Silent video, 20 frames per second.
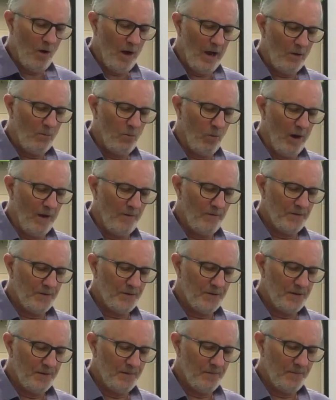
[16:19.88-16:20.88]
At
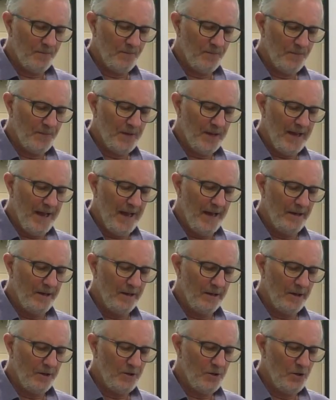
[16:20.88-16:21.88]
once, the
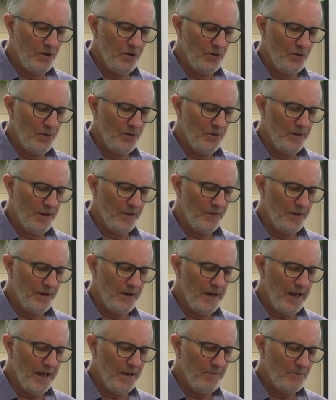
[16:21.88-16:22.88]
candidate knew that the
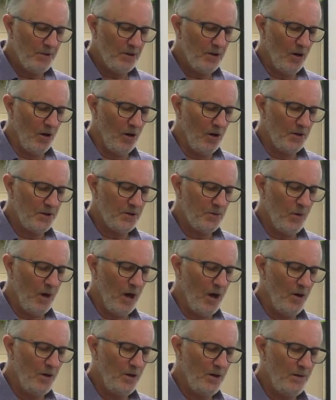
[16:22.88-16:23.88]
named gods were
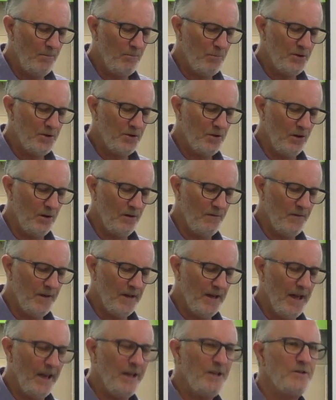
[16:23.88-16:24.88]
only
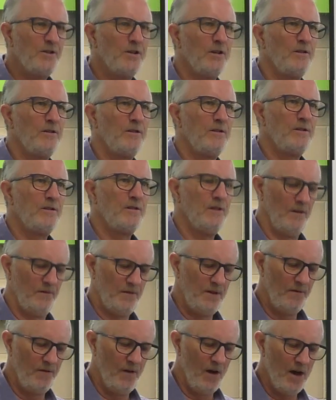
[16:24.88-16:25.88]
personifications
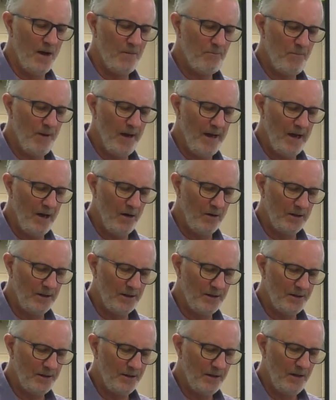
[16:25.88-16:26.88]
of divine
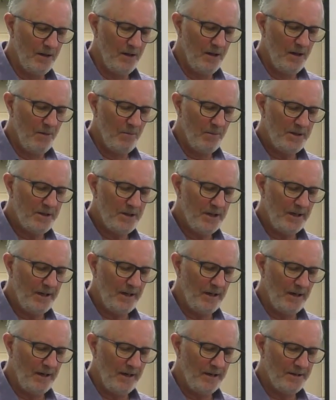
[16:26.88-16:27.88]
powers,
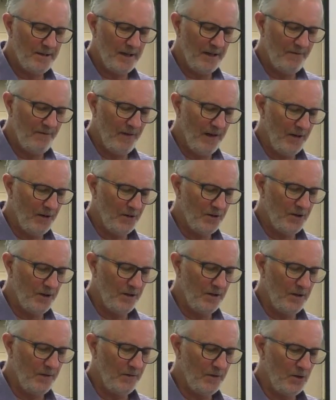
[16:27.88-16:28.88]
particularly as they
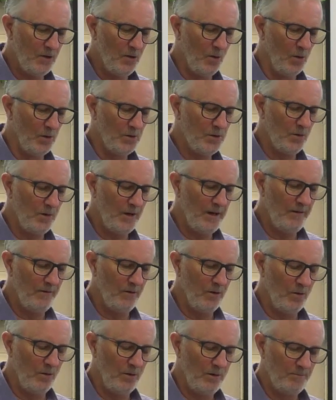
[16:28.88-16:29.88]
functioned at the causal
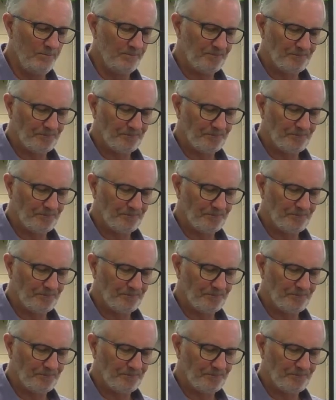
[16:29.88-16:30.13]
level.